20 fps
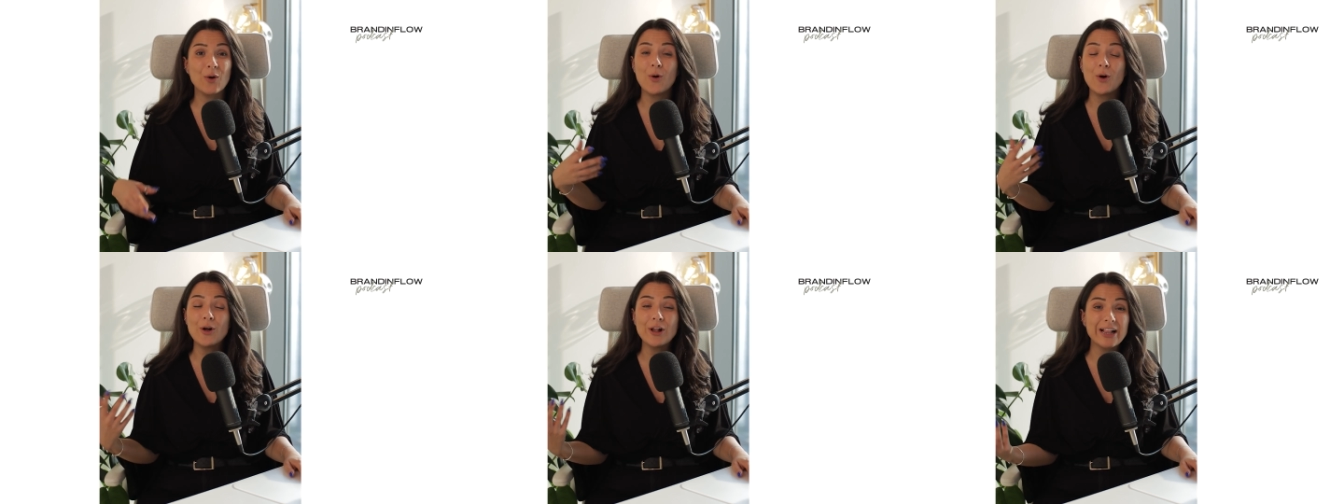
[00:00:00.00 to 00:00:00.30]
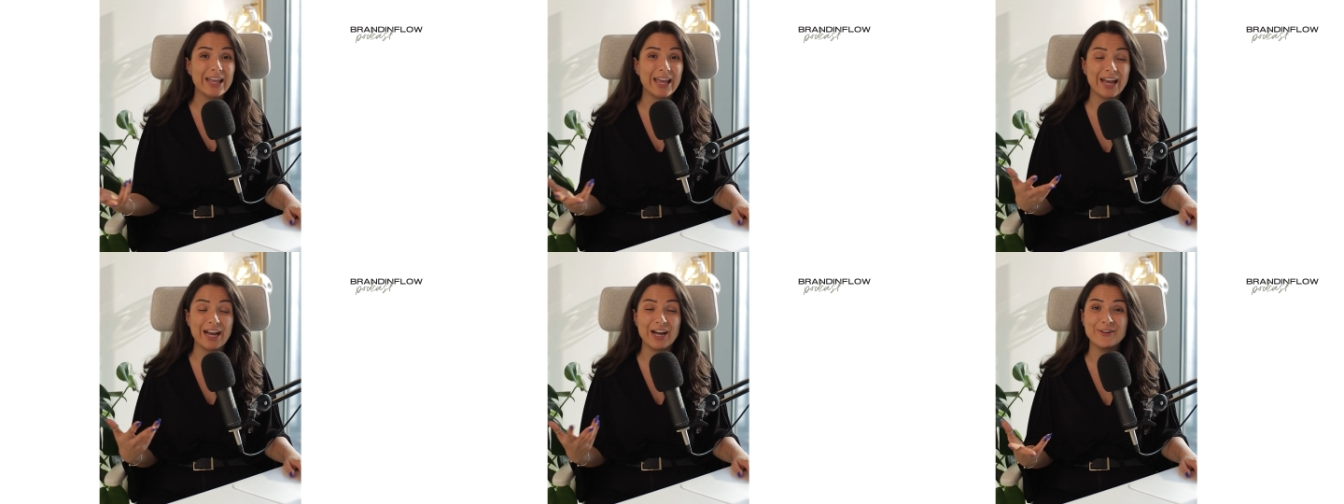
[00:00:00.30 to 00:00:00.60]
all
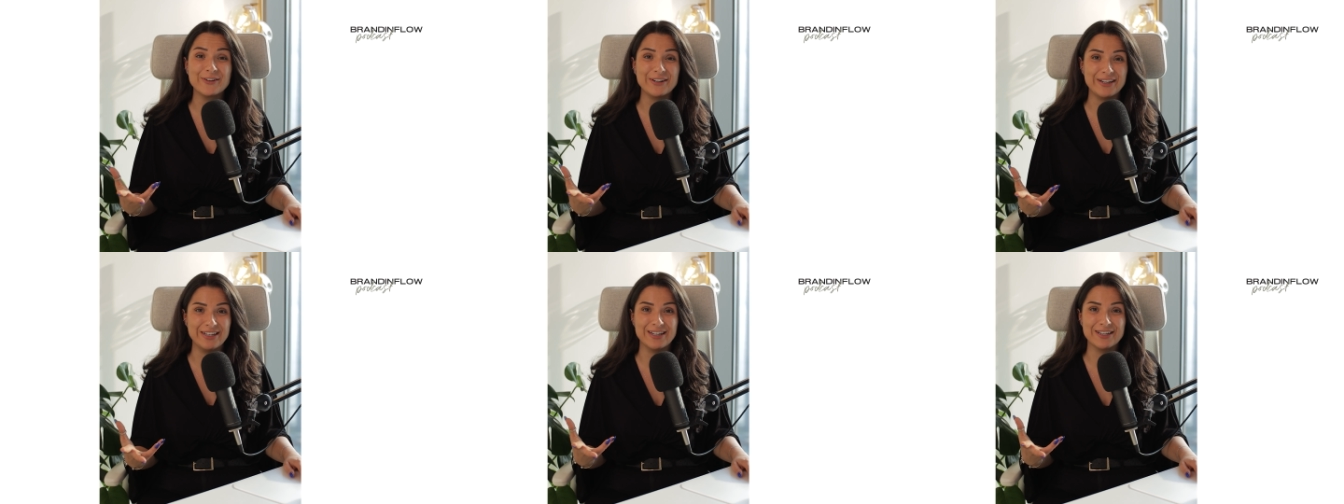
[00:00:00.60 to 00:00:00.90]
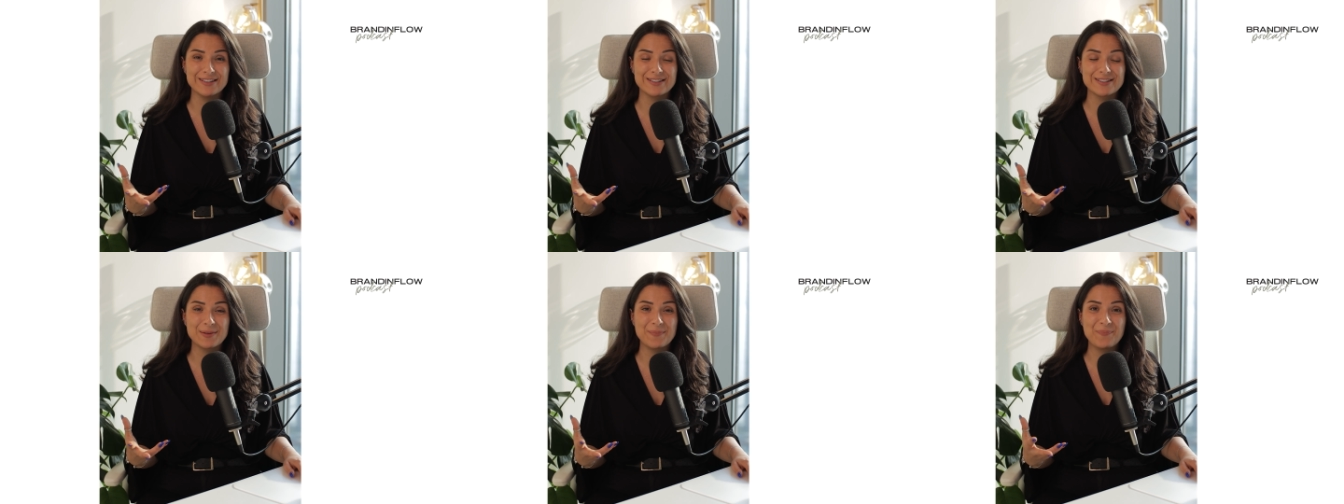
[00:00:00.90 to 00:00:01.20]
carry in
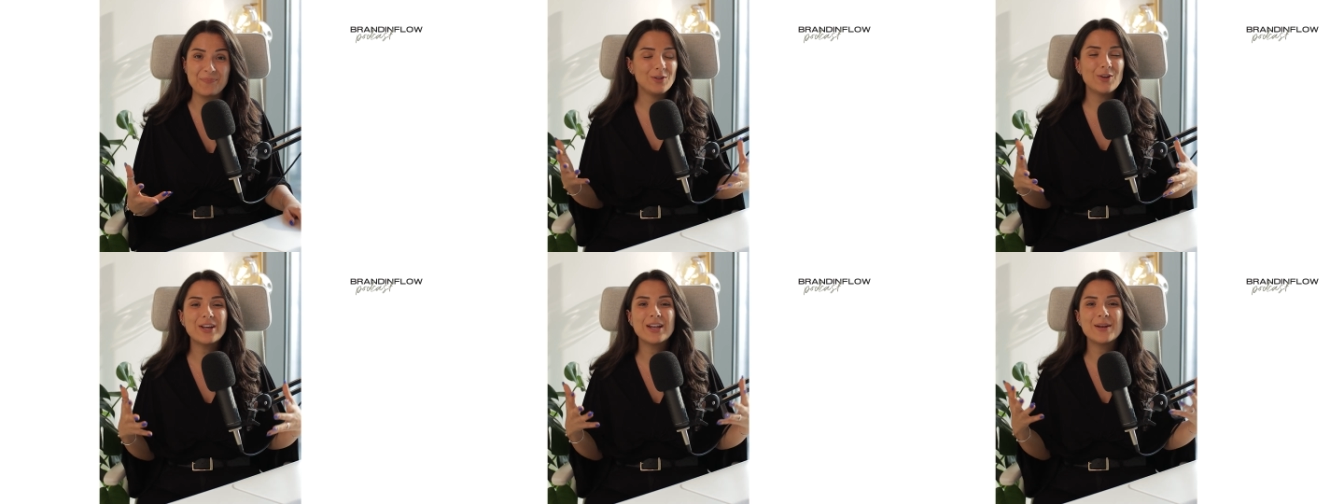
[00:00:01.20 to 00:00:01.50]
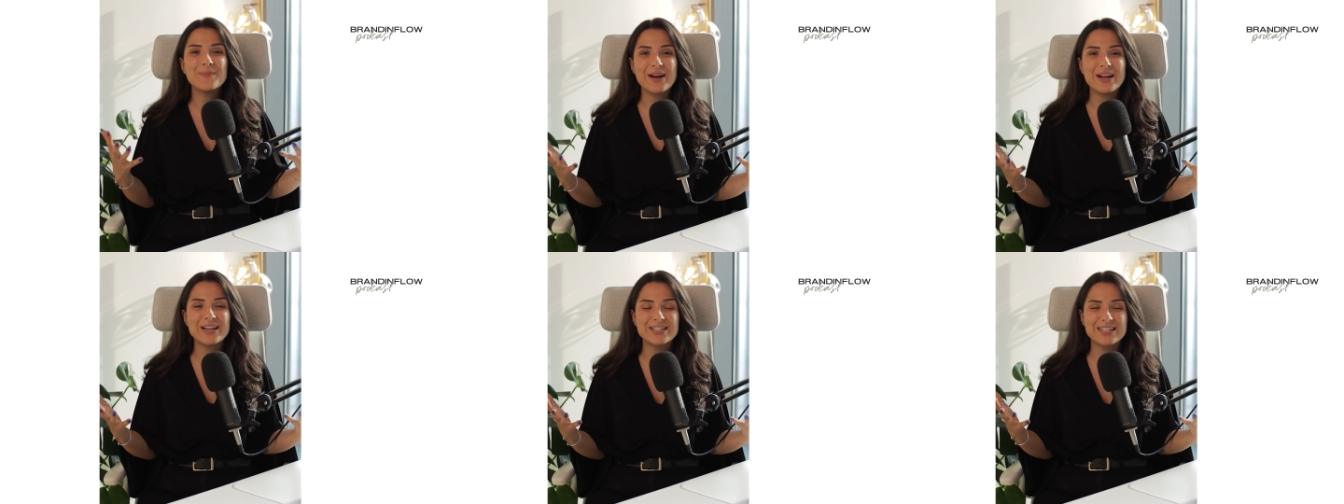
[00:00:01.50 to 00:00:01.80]
us. You can
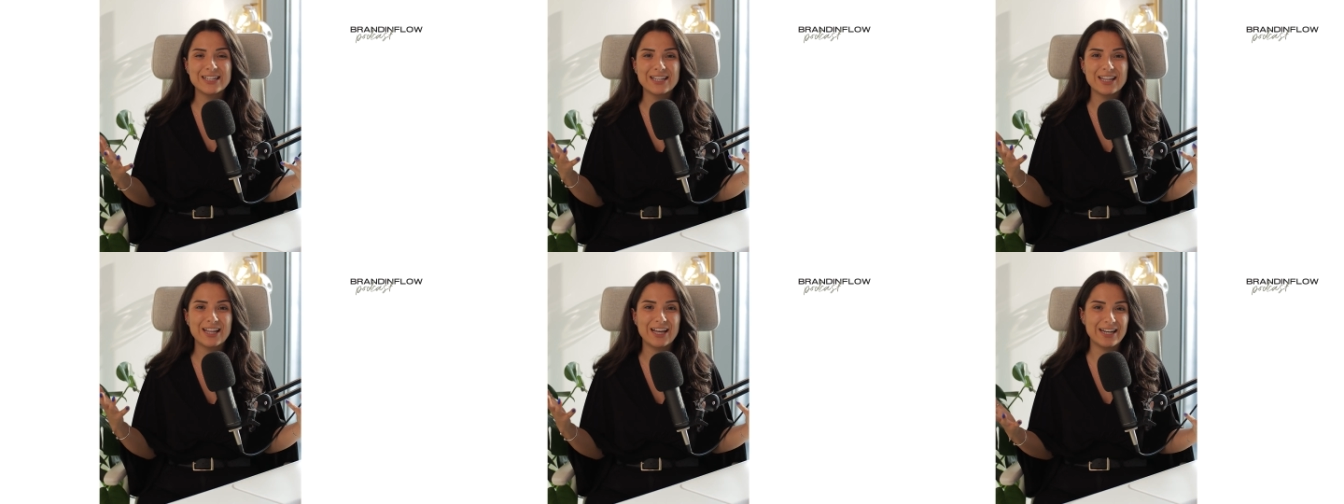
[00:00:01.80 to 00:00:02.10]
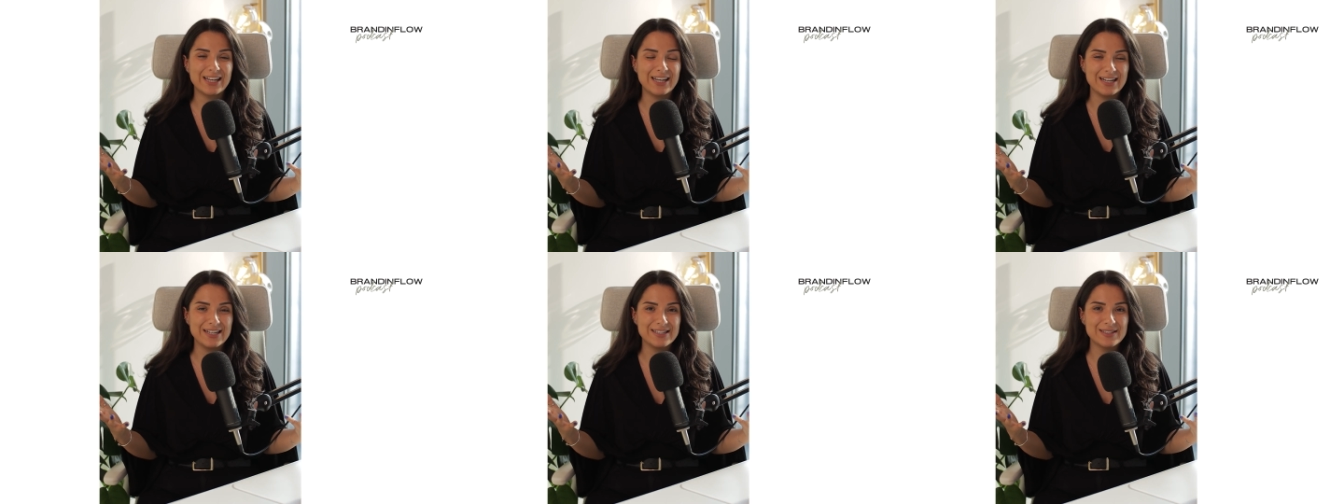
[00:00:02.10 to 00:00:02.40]
imagine it
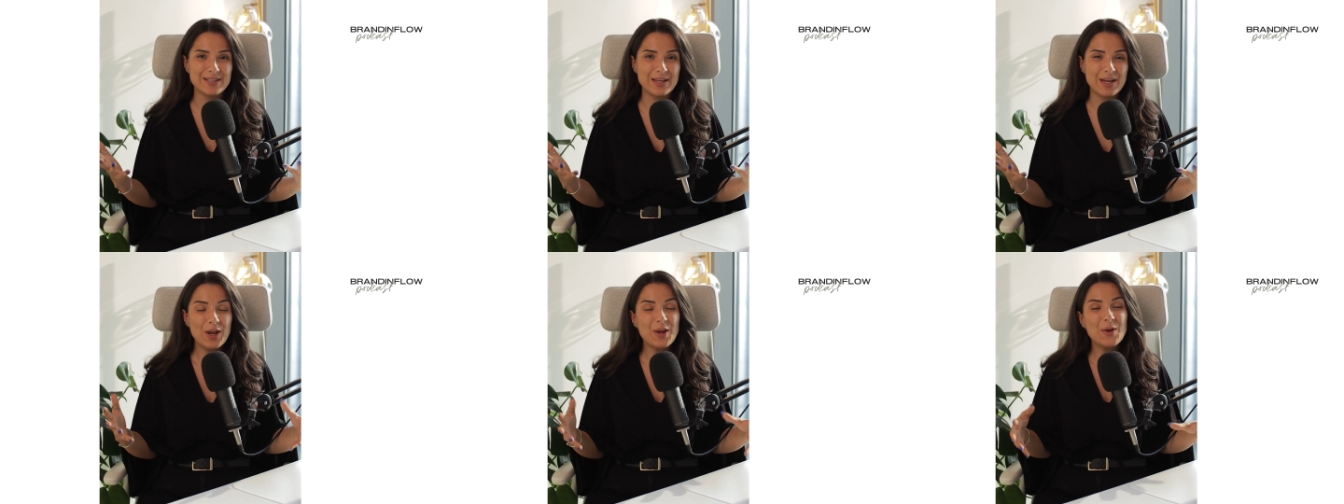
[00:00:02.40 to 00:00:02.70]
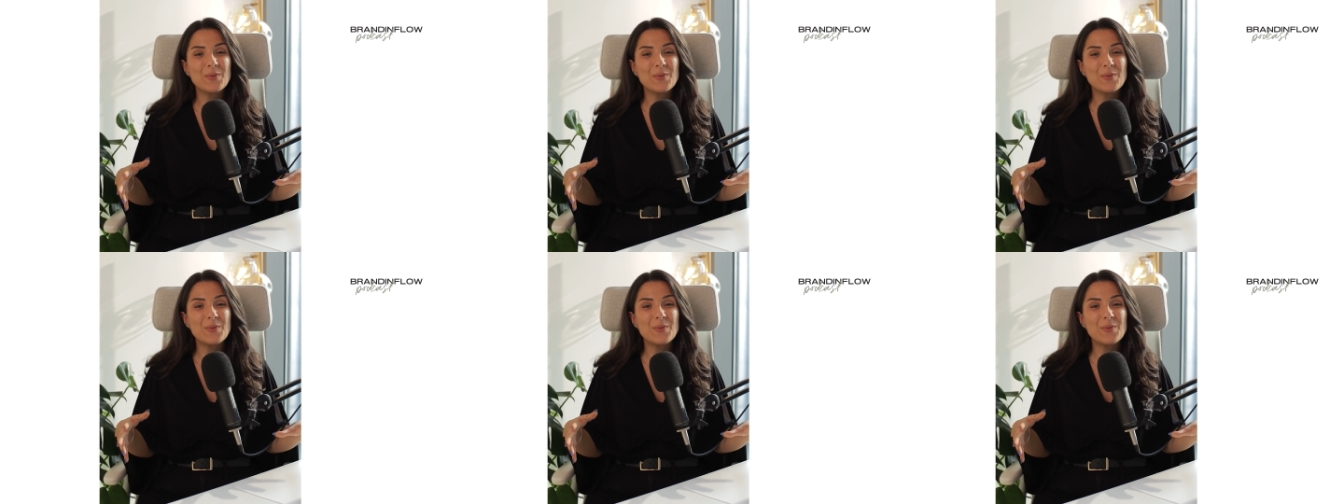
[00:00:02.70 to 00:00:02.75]
like this.